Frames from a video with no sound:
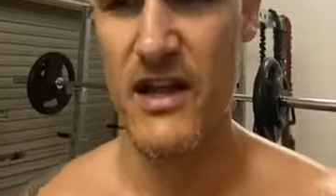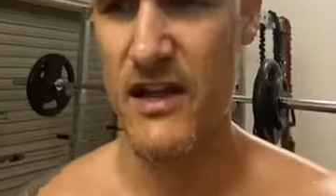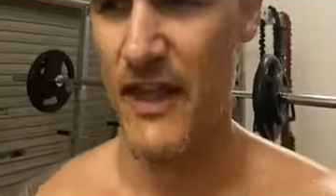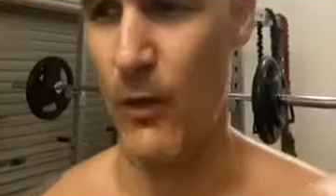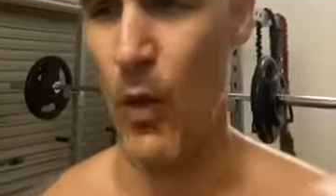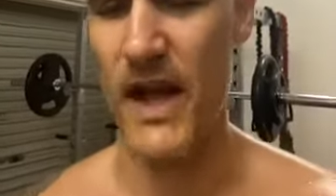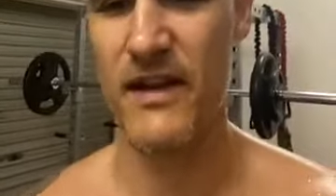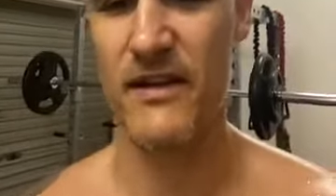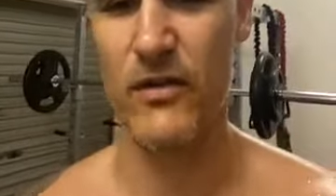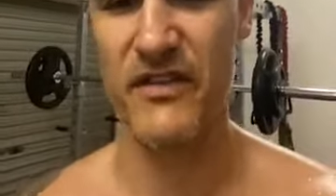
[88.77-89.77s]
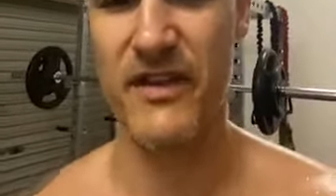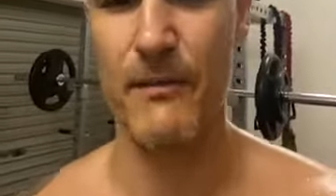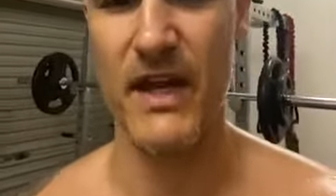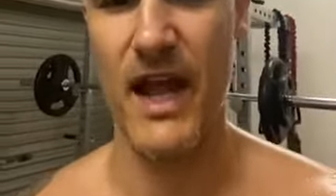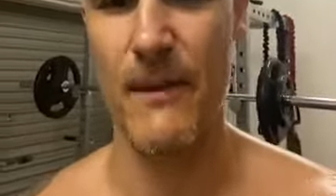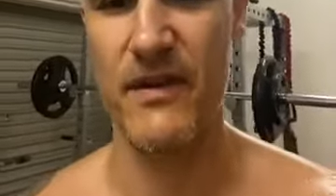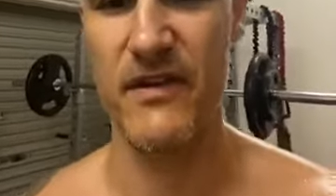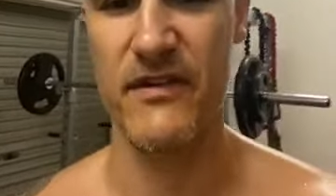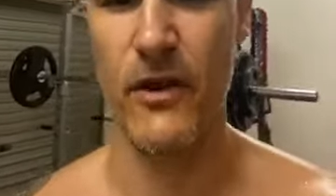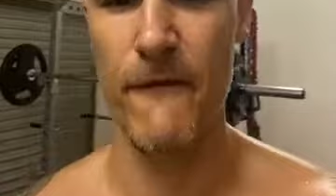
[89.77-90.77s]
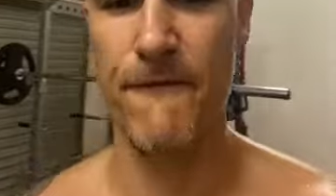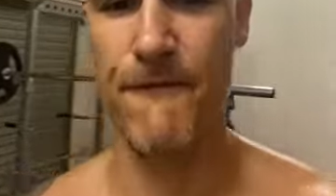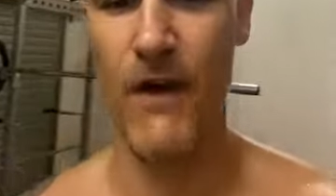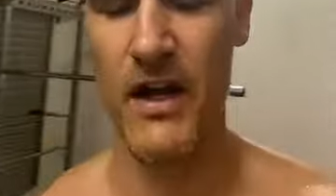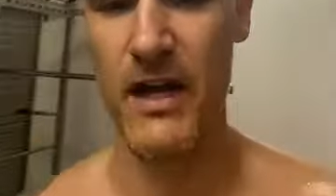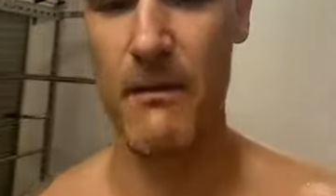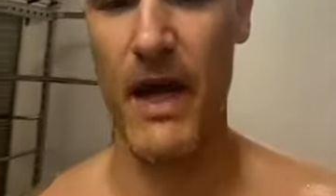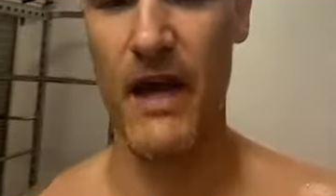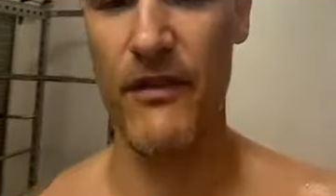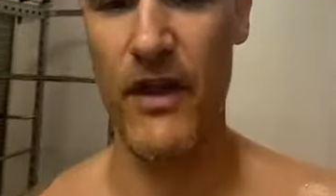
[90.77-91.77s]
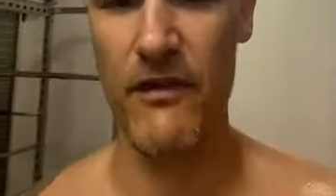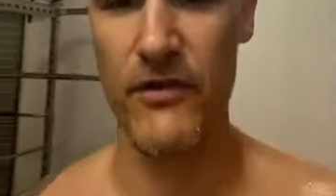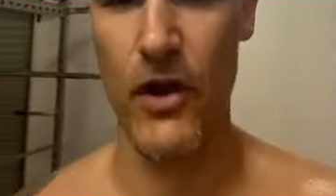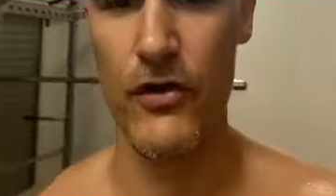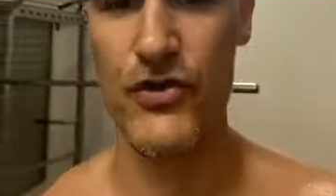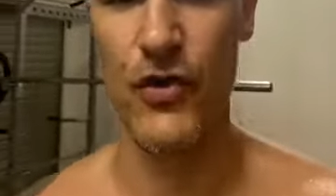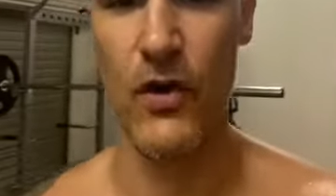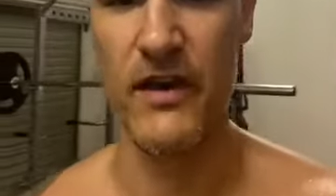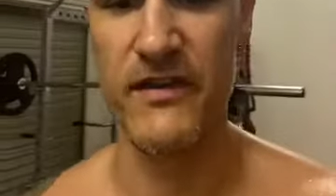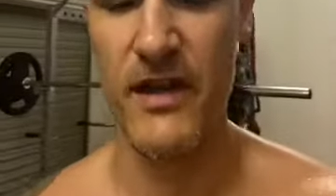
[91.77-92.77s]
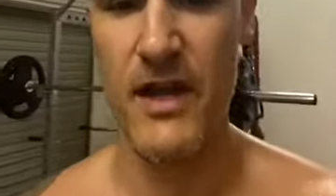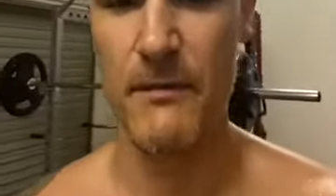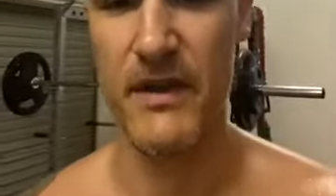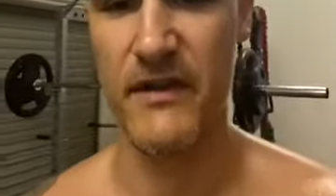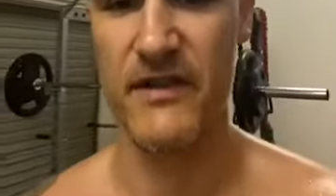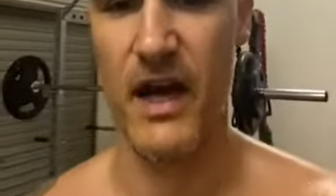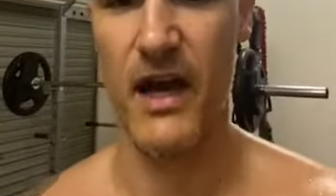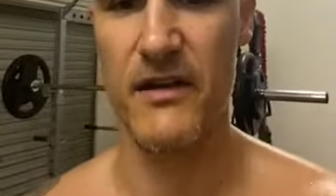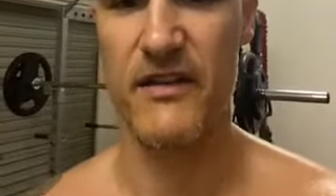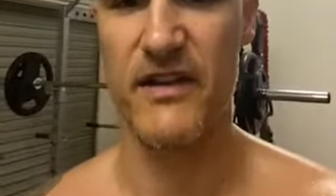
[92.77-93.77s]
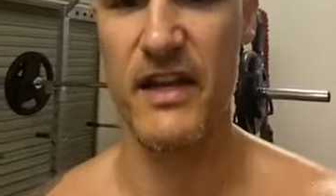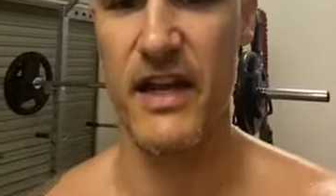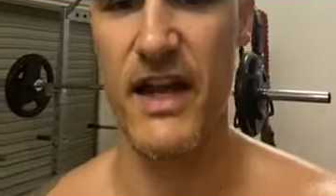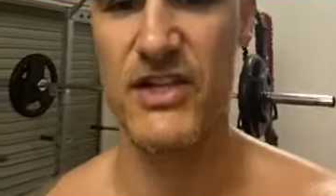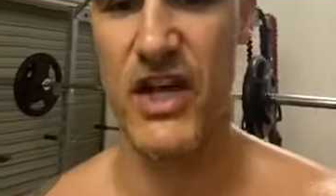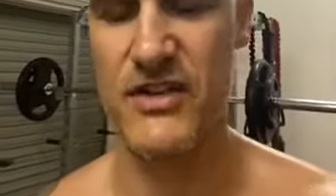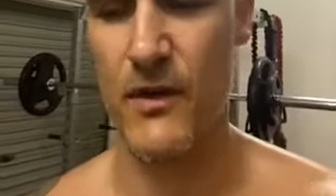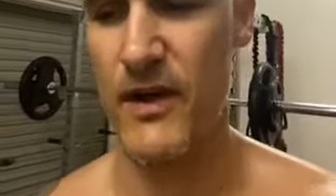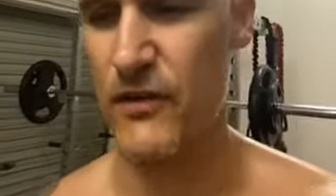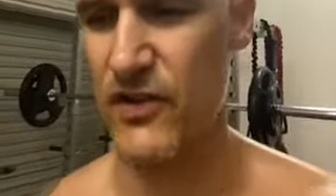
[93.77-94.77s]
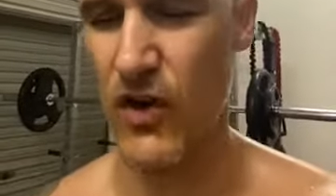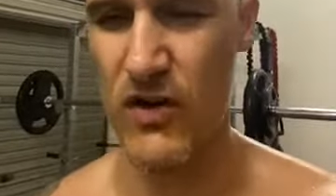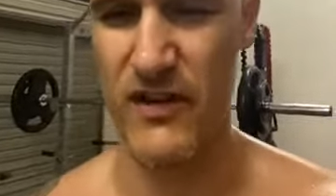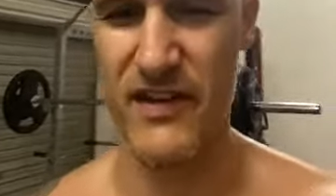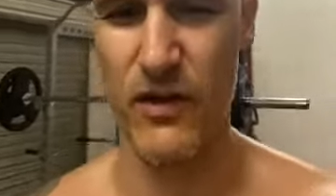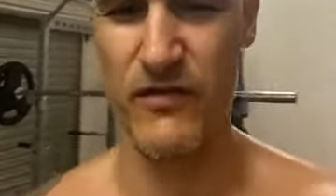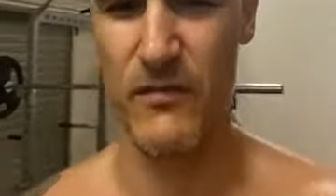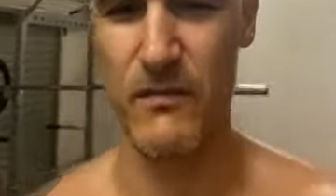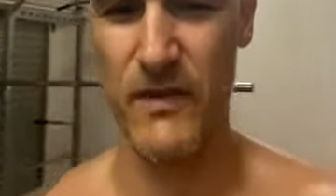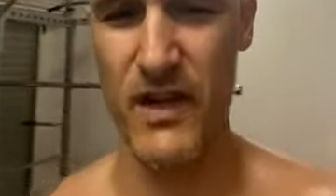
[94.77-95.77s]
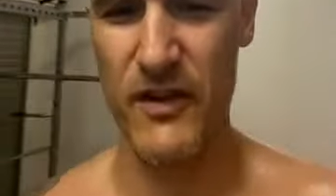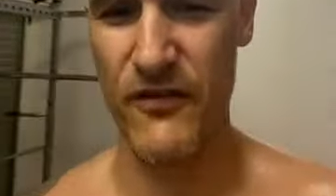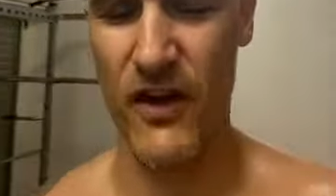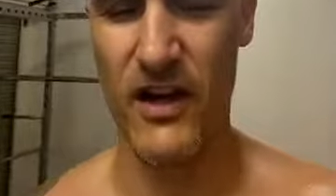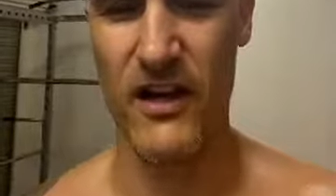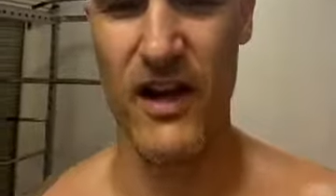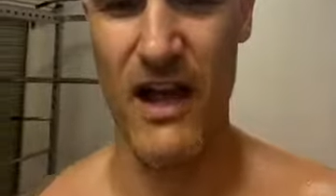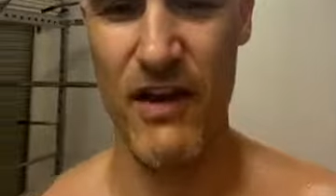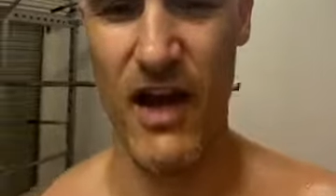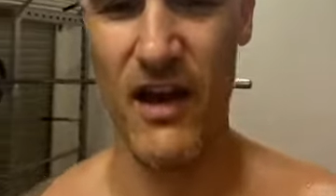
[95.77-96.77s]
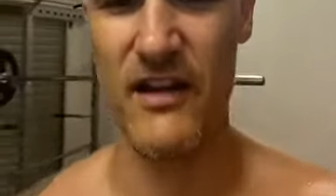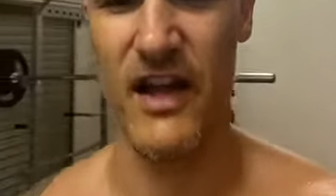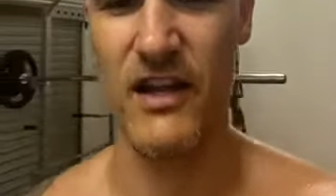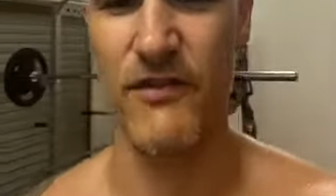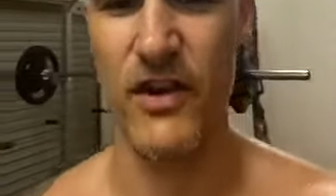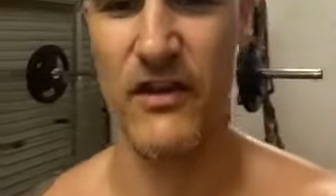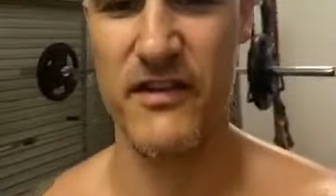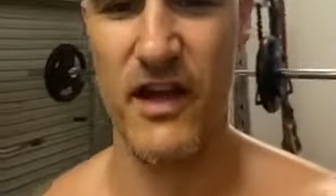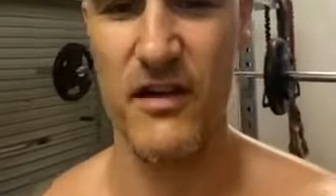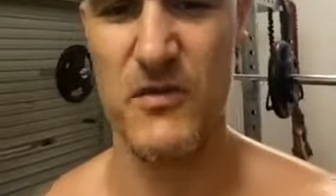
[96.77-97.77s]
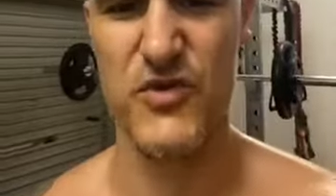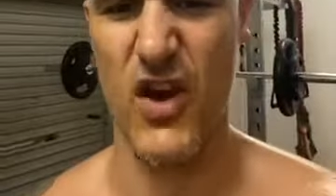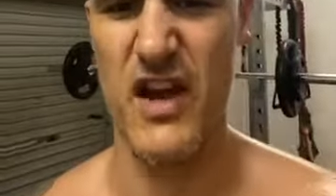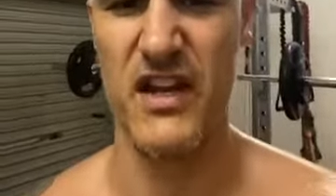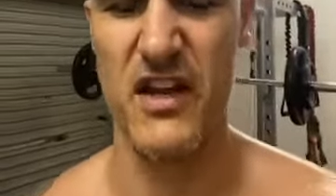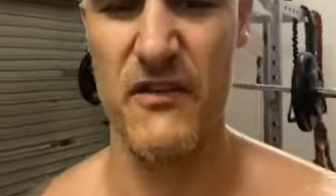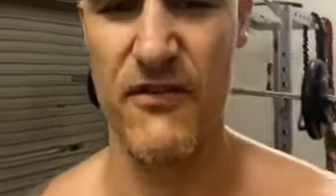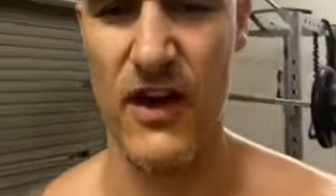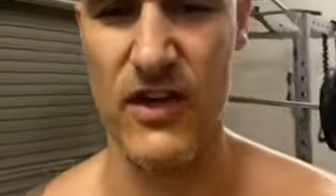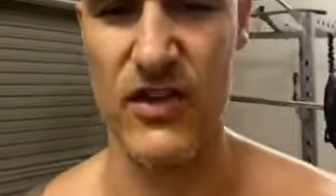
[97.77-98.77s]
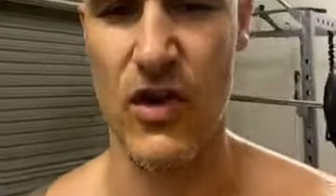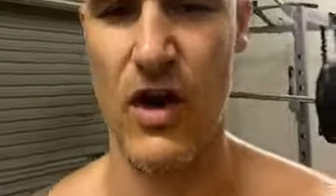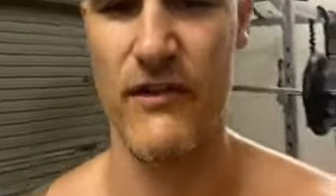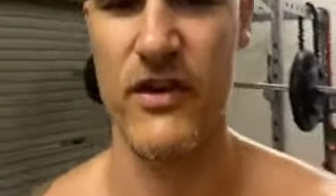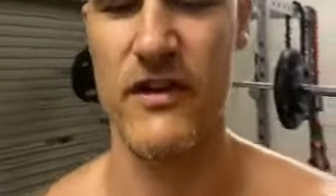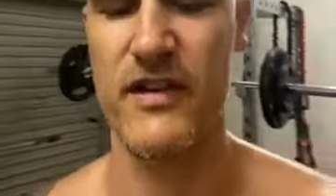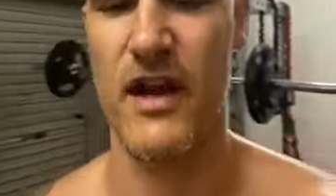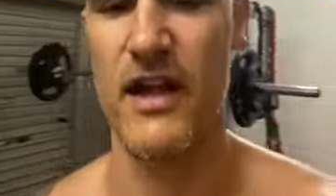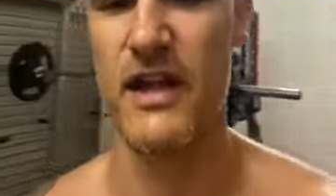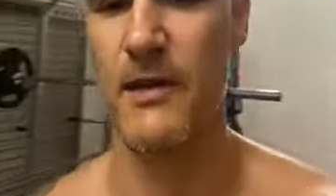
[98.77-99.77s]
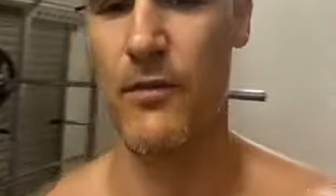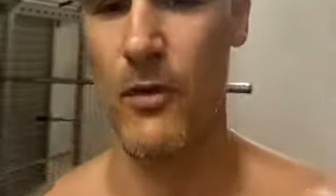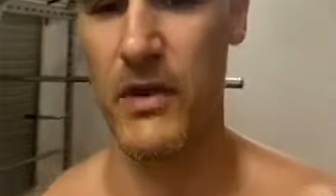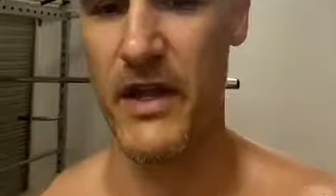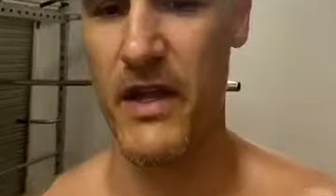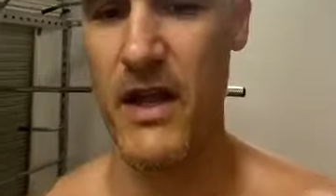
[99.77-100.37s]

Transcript: They wait until something happens that's so fucking bad that they have no choice but to start seeking out change. They wait till the doctor tells them, you're gonna fucking have a heart attack if you don't start training. You're gonna fucking die if you don't start eating properly.